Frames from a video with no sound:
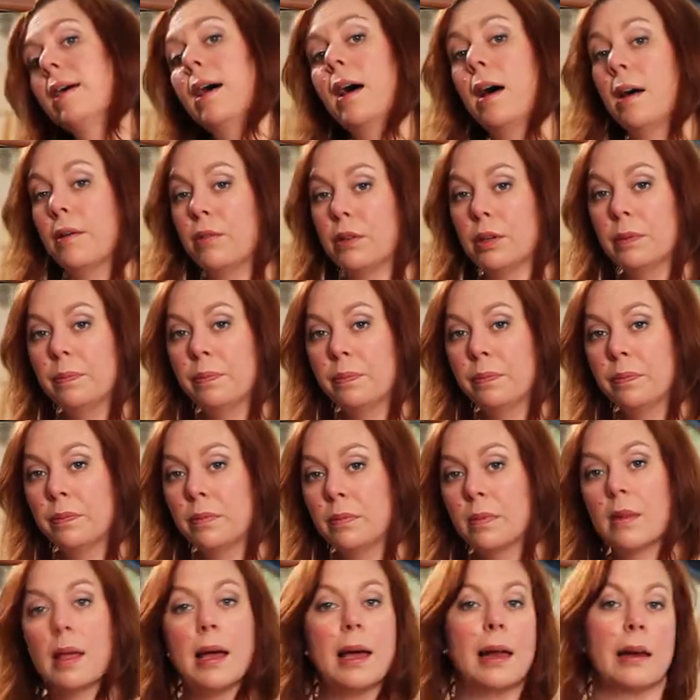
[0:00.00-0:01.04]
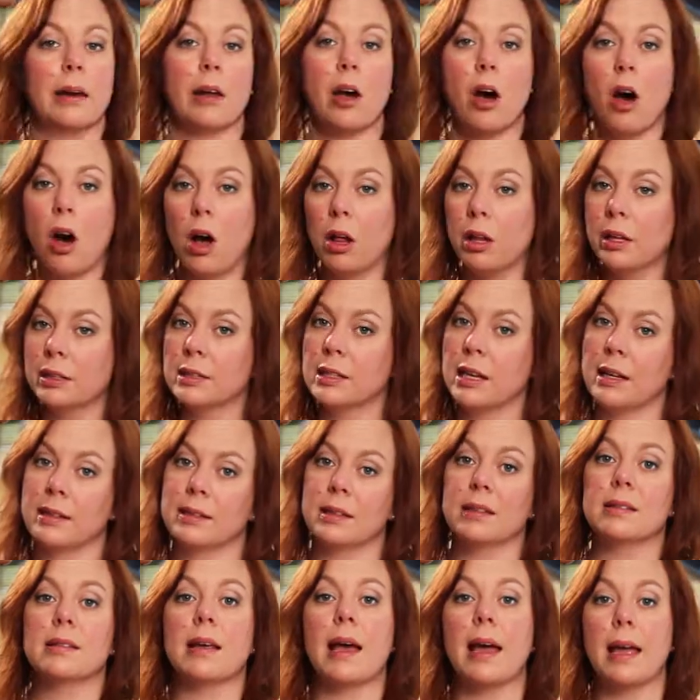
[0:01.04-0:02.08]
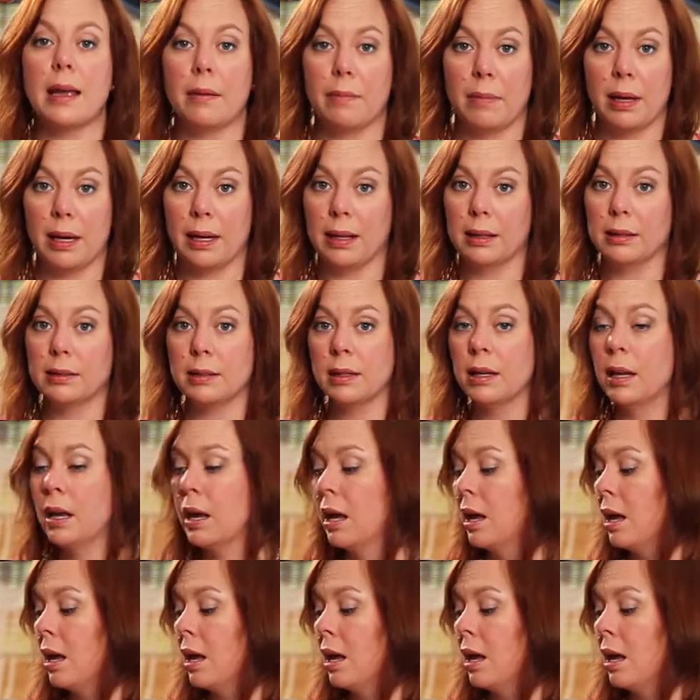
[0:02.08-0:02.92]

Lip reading: the oven, and all it takes is 8 minutes.